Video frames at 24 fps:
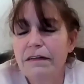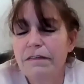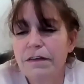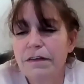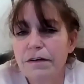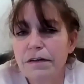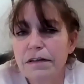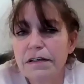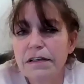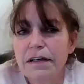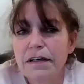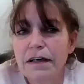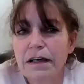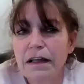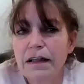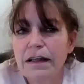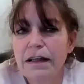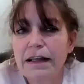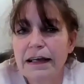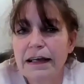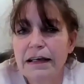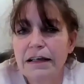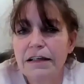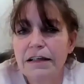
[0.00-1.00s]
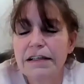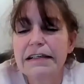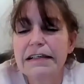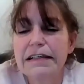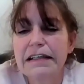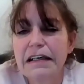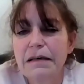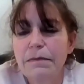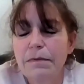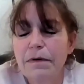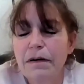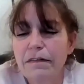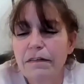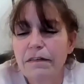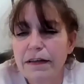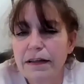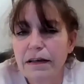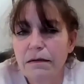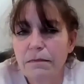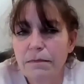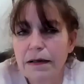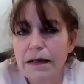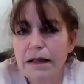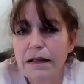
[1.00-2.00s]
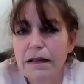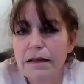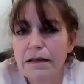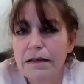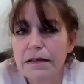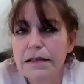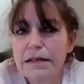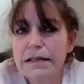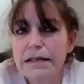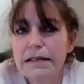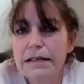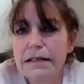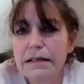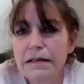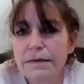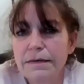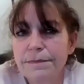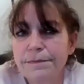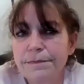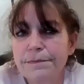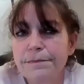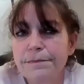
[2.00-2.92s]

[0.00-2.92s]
even though it's not a client, just to keep everything in balance.